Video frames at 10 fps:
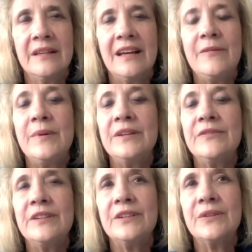I've
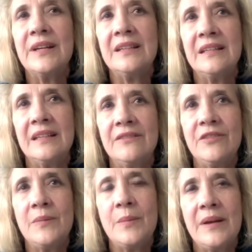benefited greatly
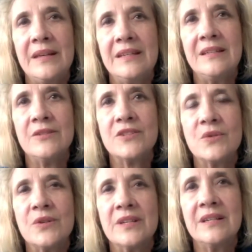from the biennials
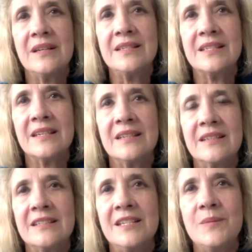organizing
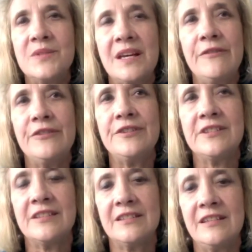team's
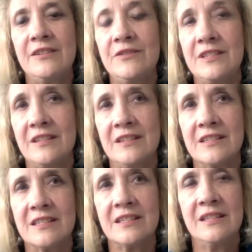efforts and
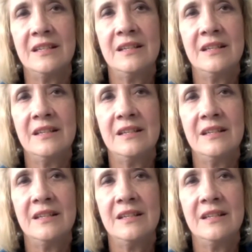results,